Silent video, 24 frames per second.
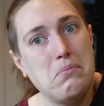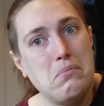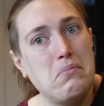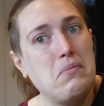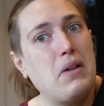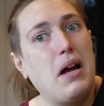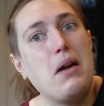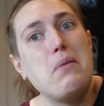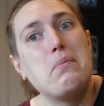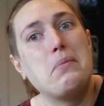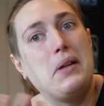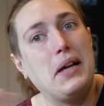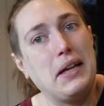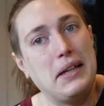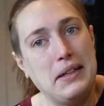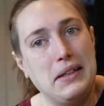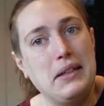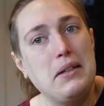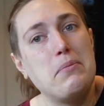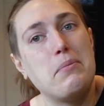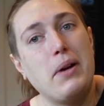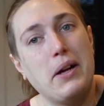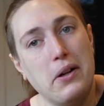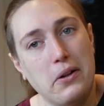like
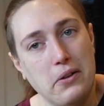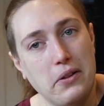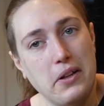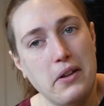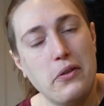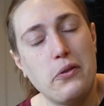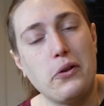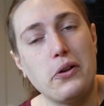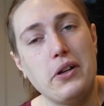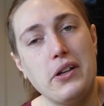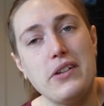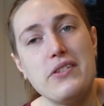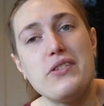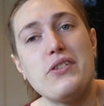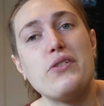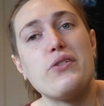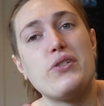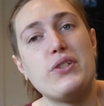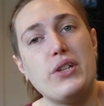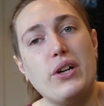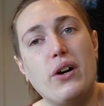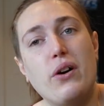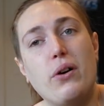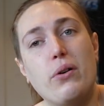in my early 30s.
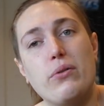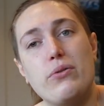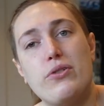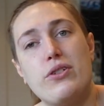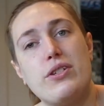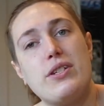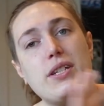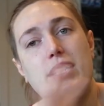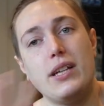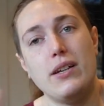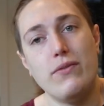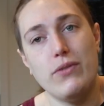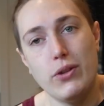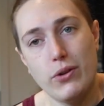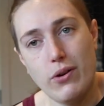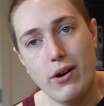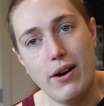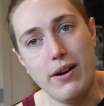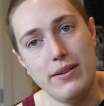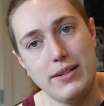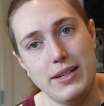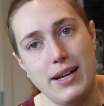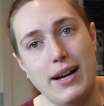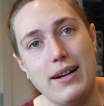So just to give you
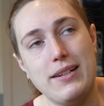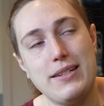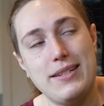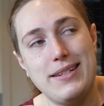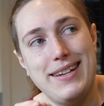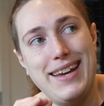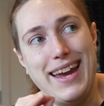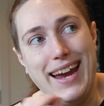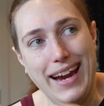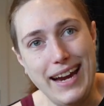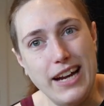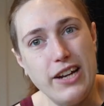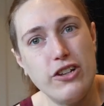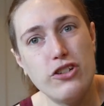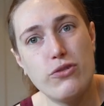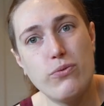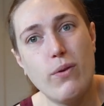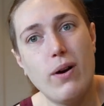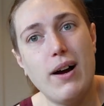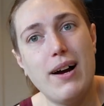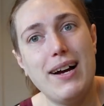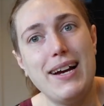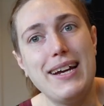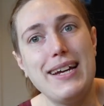context,
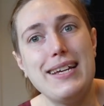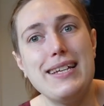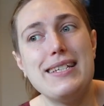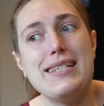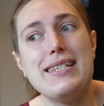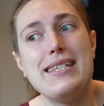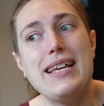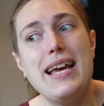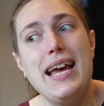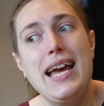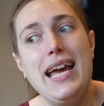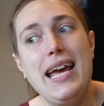age-wise,